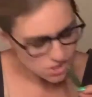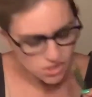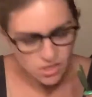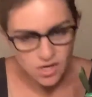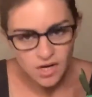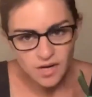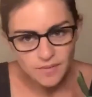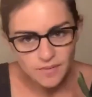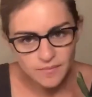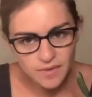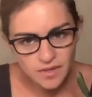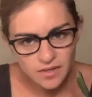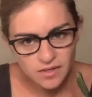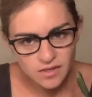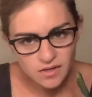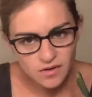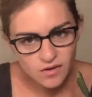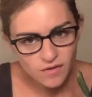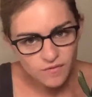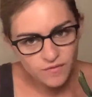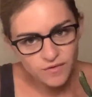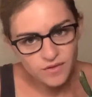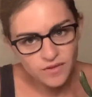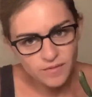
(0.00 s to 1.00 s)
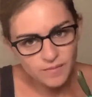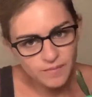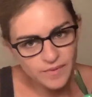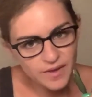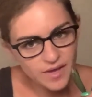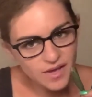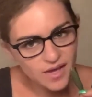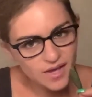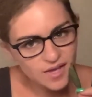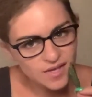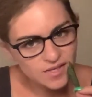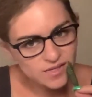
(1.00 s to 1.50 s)
Sorry, I'm eating it over the
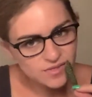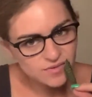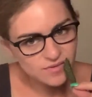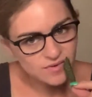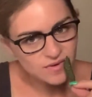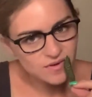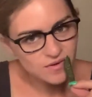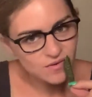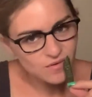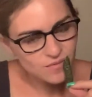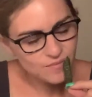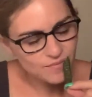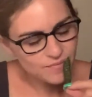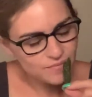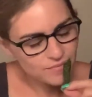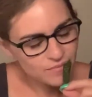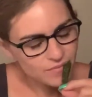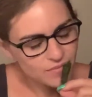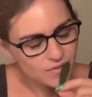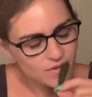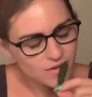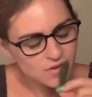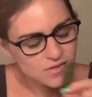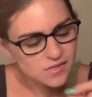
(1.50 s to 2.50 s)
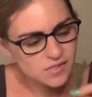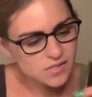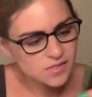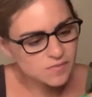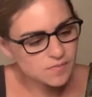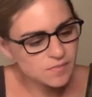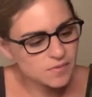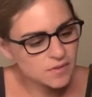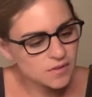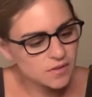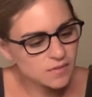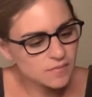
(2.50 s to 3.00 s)
bag so I don't
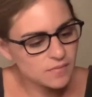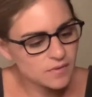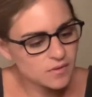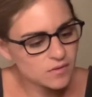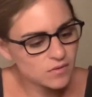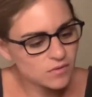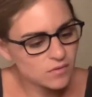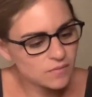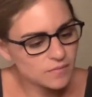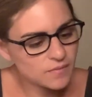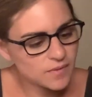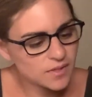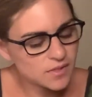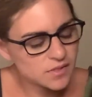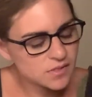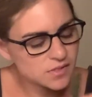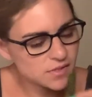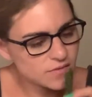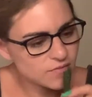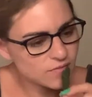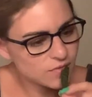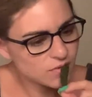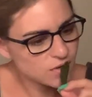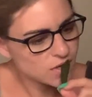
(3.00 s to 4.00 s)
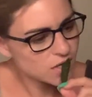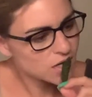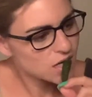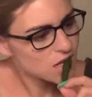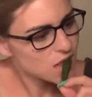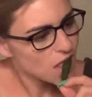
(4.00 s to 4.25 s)
spill a big old mess everywhere.